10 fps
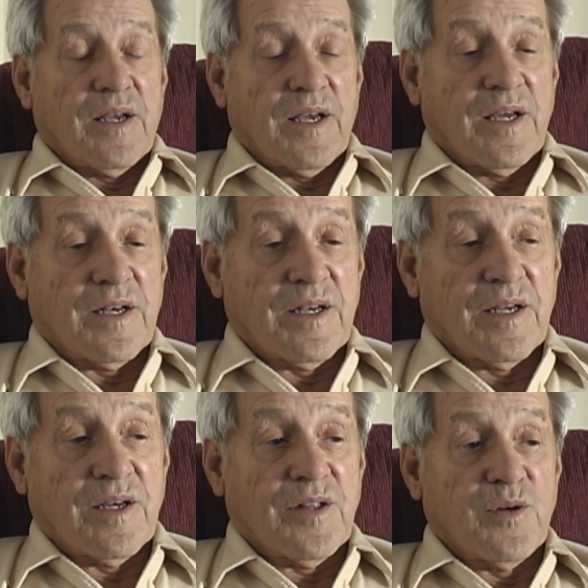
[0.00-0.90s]
and
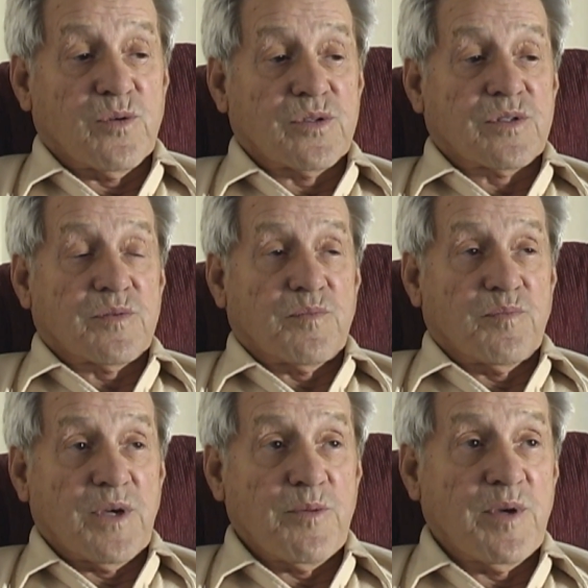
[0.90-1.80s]
uh, there was
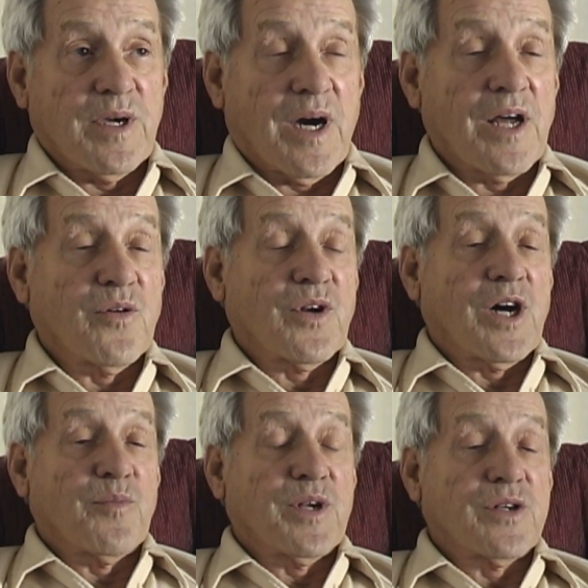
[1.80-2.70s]
maybe I don't know
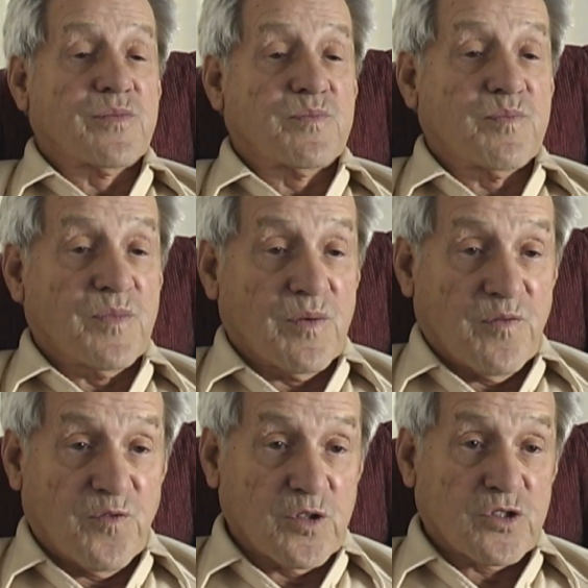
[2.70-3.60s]
how many
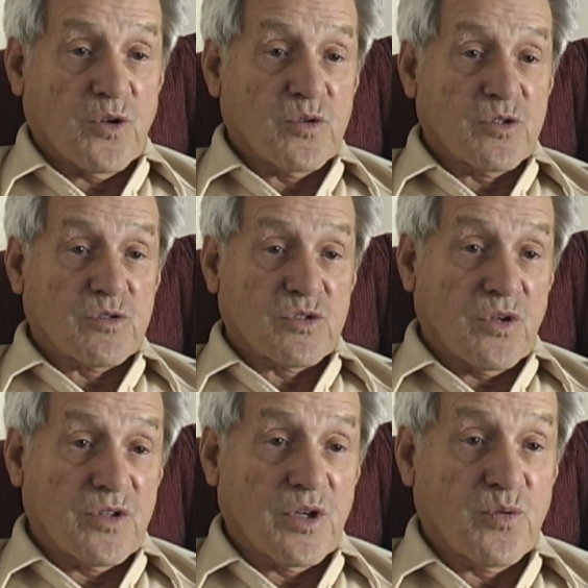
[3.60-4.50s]
foot soldiers was
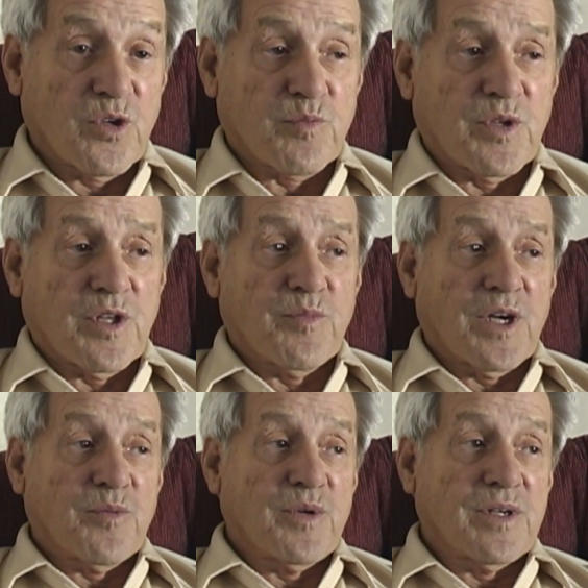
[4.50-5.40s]
on there with me. They
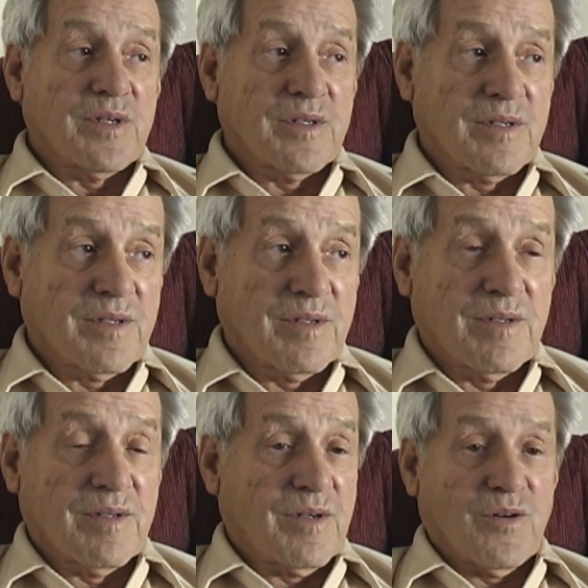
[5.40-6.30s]
might have been
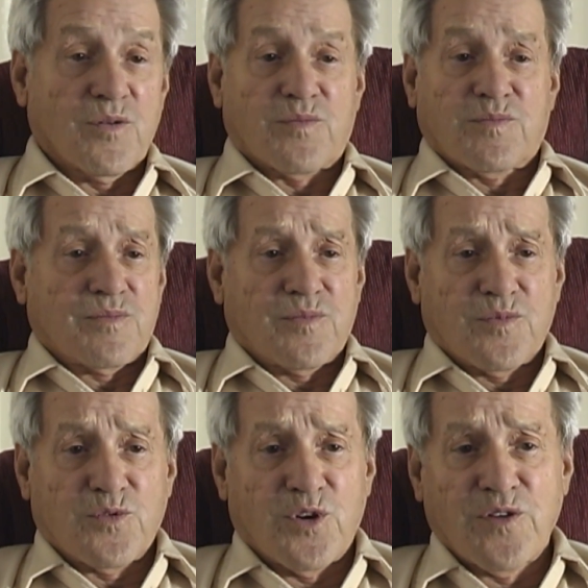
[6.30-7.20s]
oh,
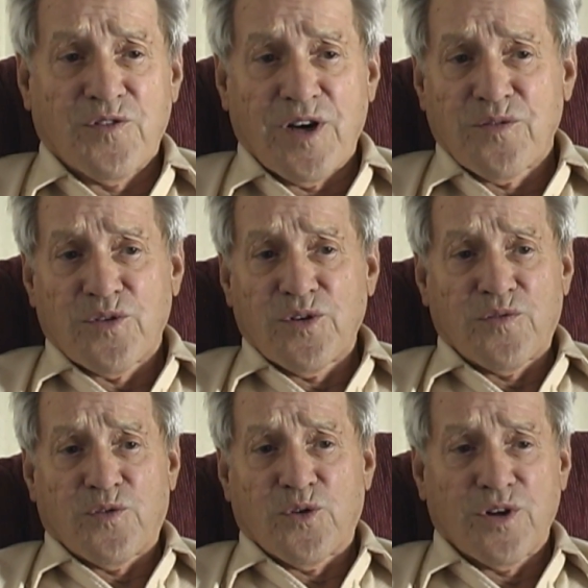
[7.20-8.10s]
25, 30,
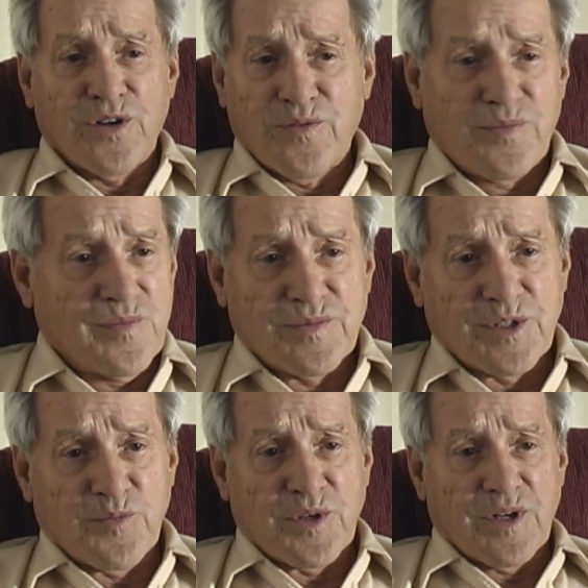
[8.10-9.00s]
40,
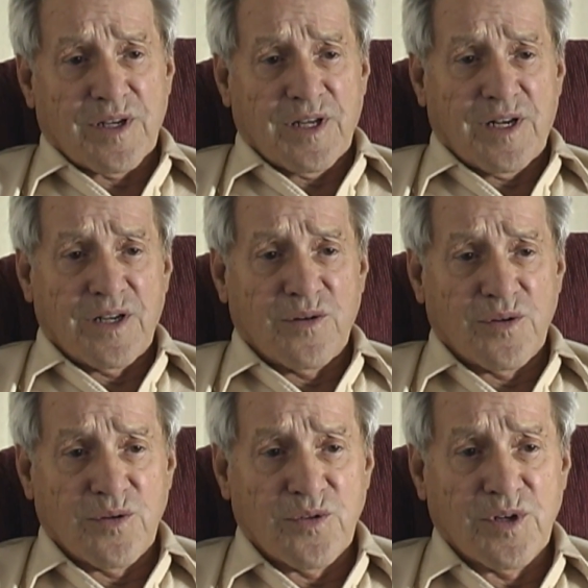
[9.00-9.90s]
something like that. I
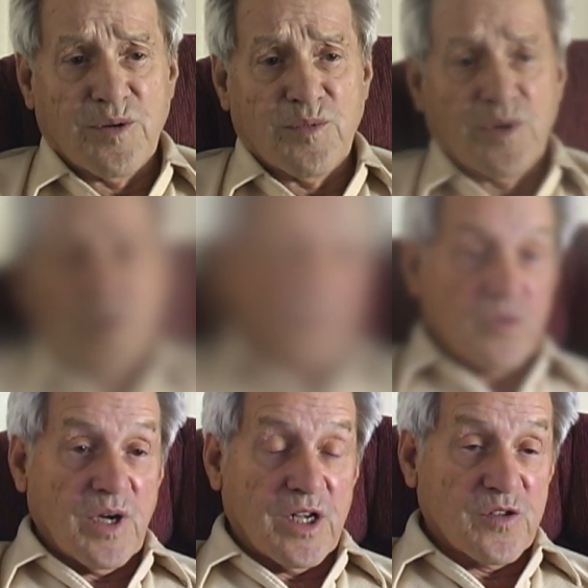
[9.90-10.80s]
don't know the number.
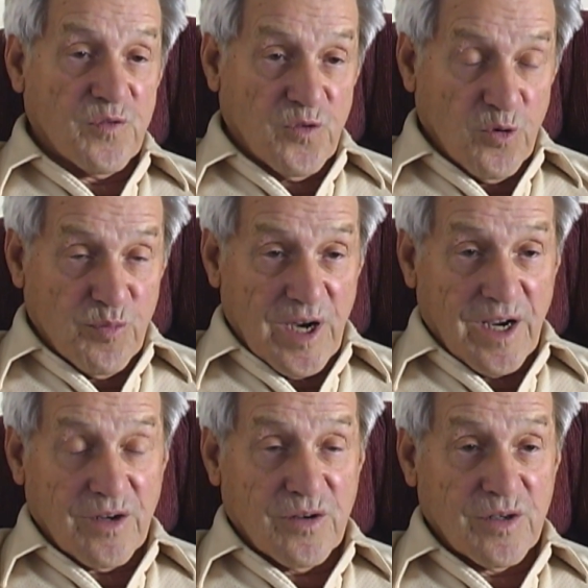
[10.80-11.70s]
You had your full
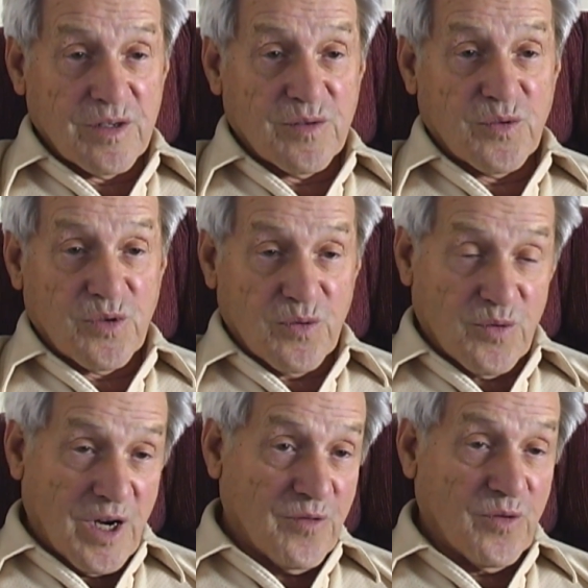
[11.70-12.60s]
pack on with your
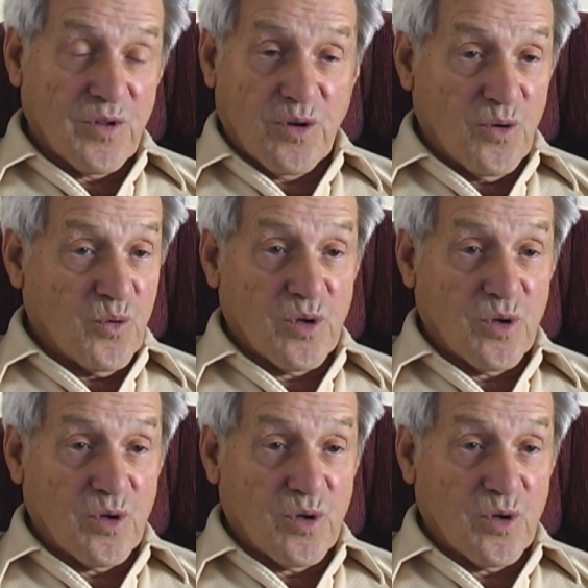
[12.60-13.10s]
rifle, the whole